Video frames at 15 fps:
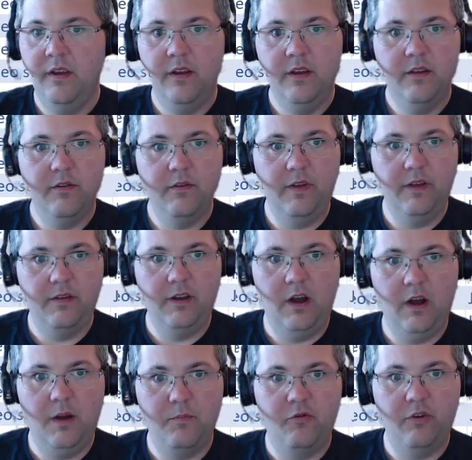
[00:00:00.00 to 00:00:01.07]
So that's an
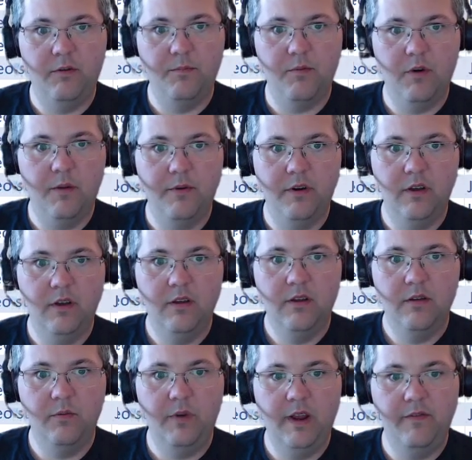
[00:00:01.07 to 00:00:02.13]
optional property.
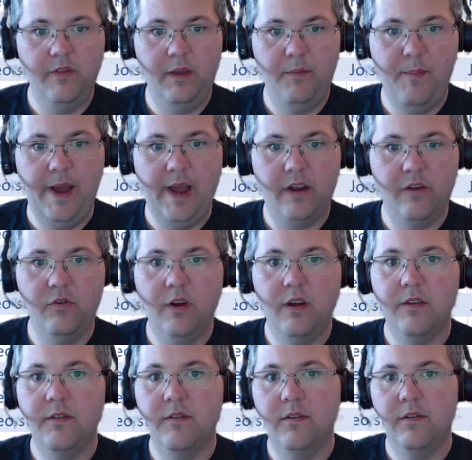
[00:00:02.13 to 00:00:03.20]
We have the MAC
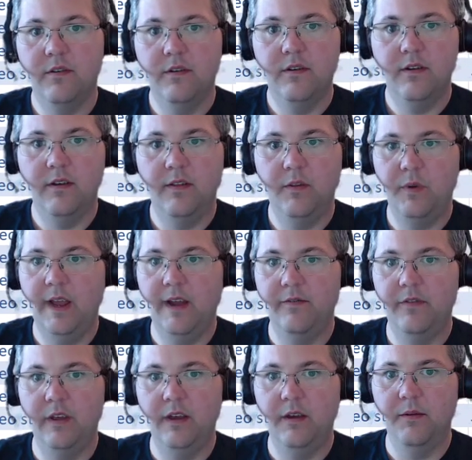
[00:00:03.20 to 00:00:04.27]
address, and then we
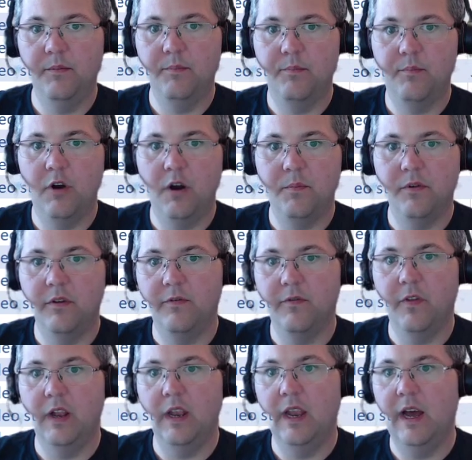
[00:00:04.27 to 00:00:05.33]
have the properties for
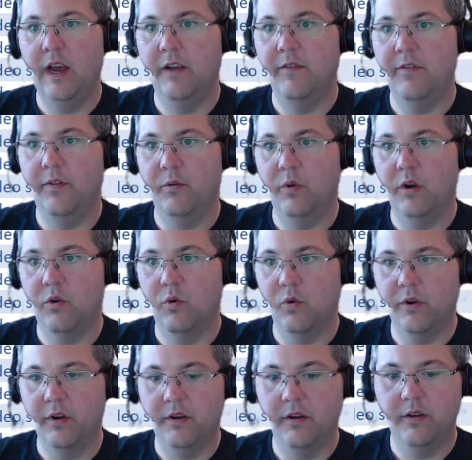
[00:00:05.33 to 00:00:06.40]
the live and the
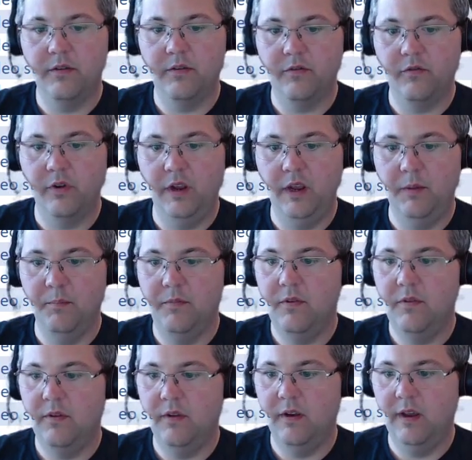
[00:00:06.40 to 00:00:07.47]
recorded
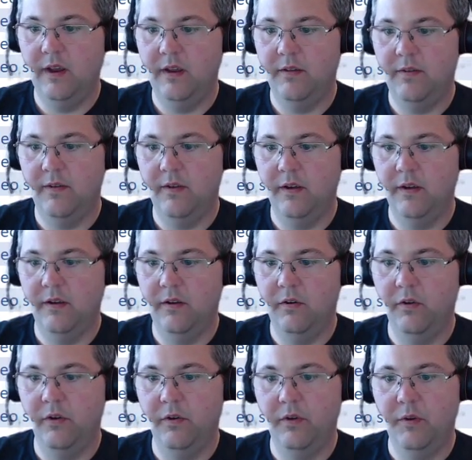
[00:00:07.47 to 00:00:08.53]
streams in case
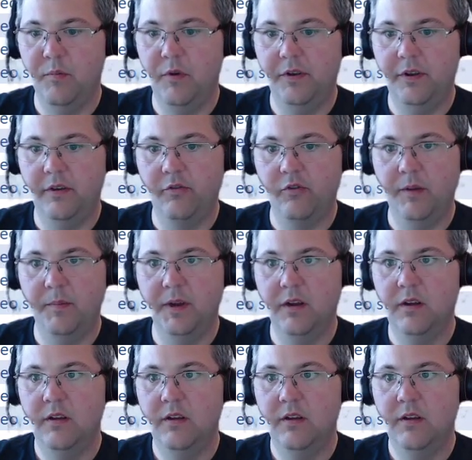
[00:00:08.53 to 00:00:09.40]
you're using multi-streaming.